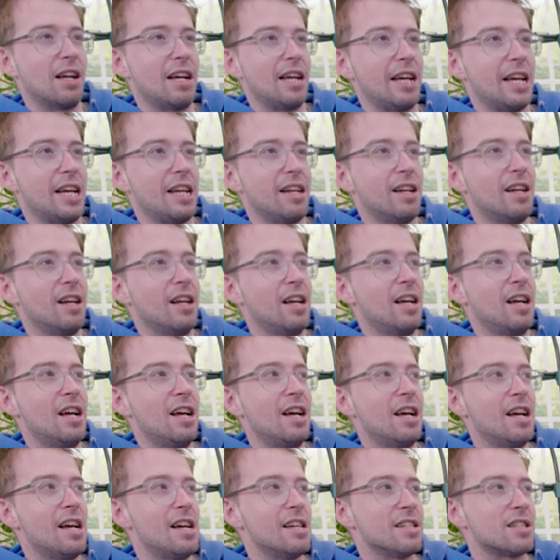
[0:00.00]
And
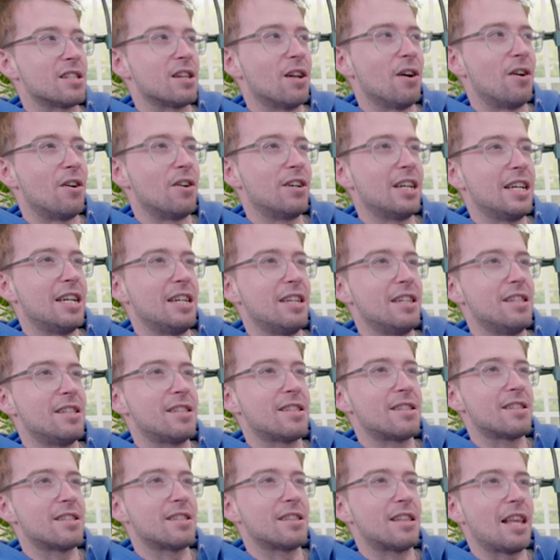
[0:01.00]
as long
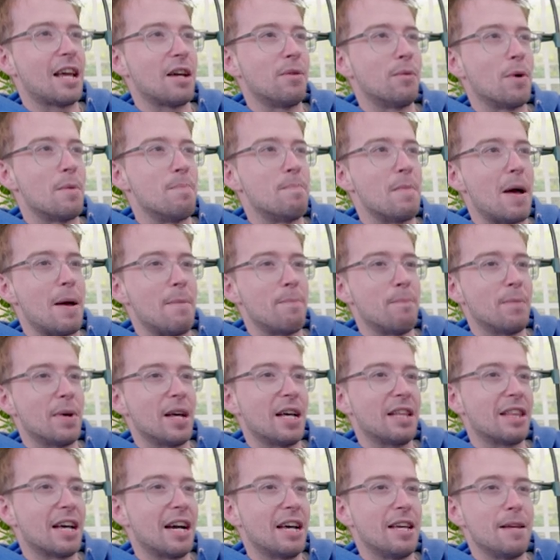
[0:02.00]
as they
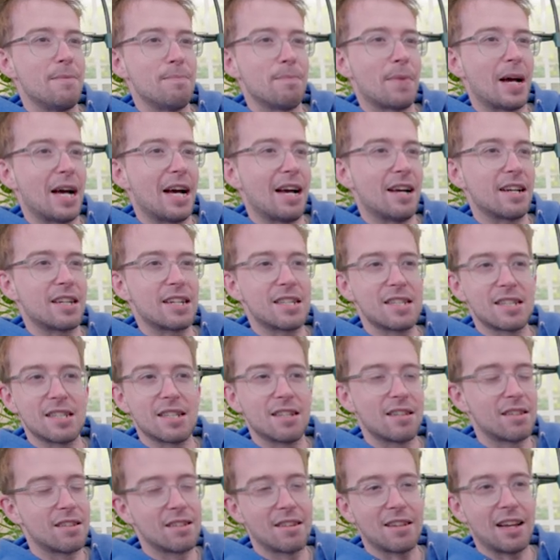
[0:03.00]
remember that impact
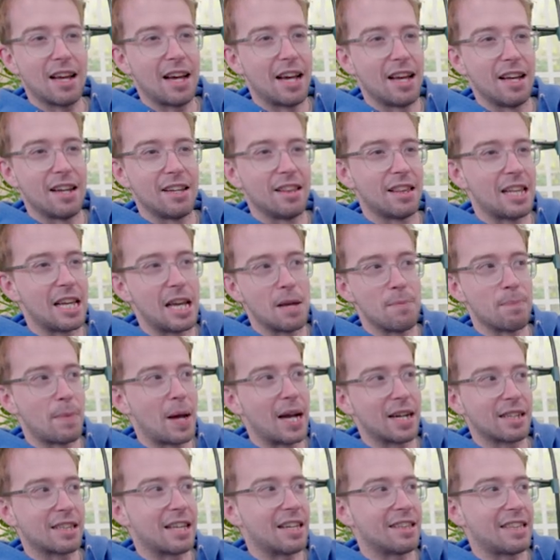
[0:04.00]
and the
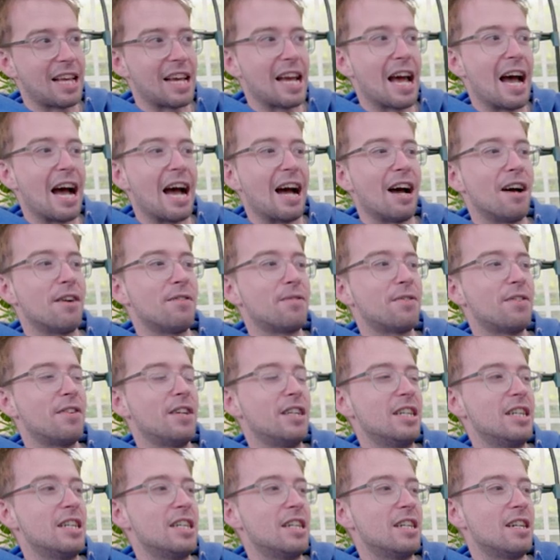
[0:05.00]
impact that they have,
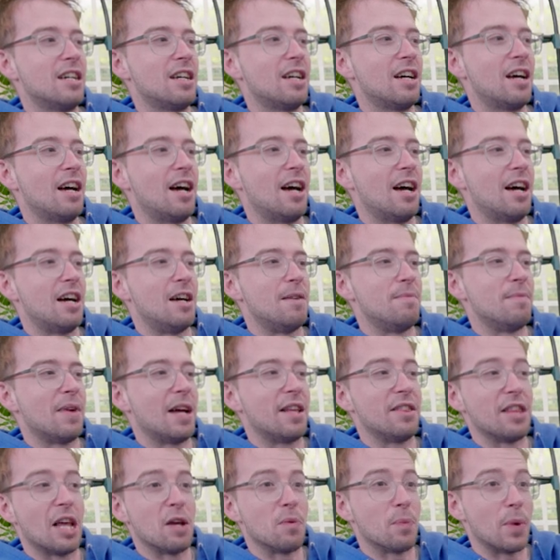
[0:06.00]

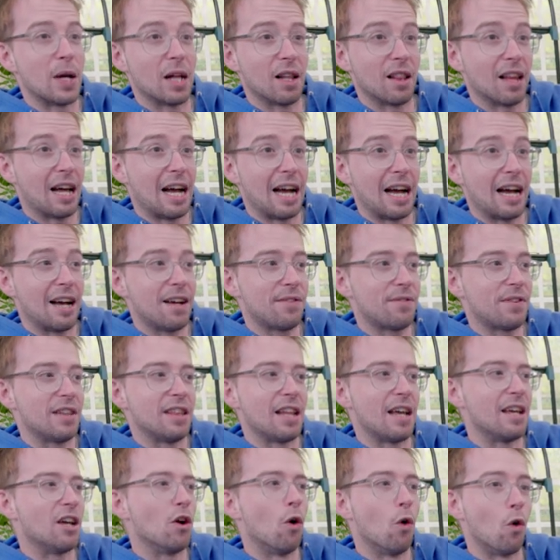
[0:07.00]
and they will have,
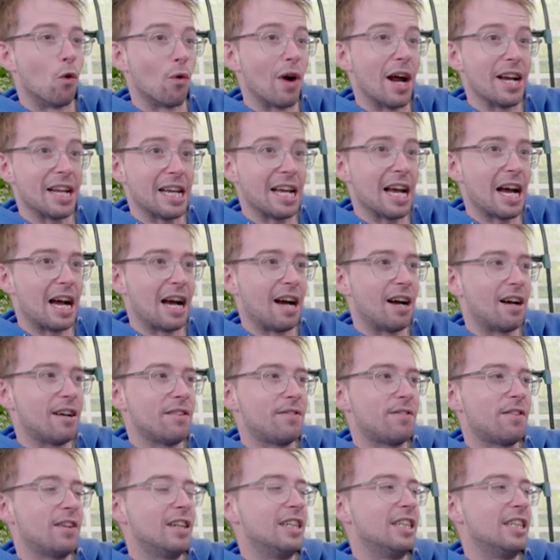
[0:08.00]
and they already have,